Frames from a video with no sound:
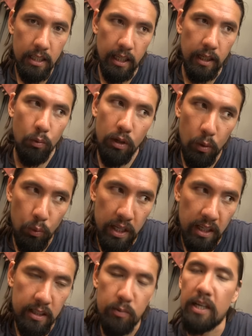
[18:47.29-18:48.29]
like one a
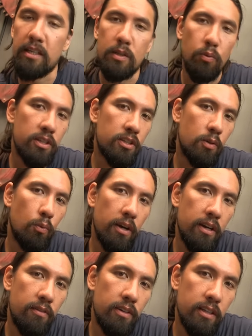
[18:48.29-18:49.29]
week, because we had to switch to
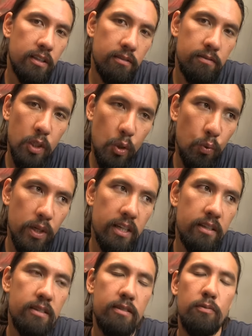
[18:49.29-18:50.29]
one every two
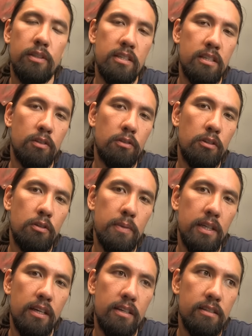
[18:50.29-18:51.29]
weeks with Slow Grow
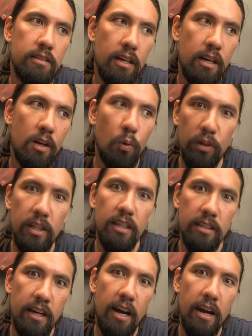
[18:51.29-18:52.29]
because we
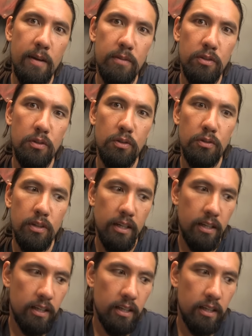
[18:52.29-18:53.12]
needed time to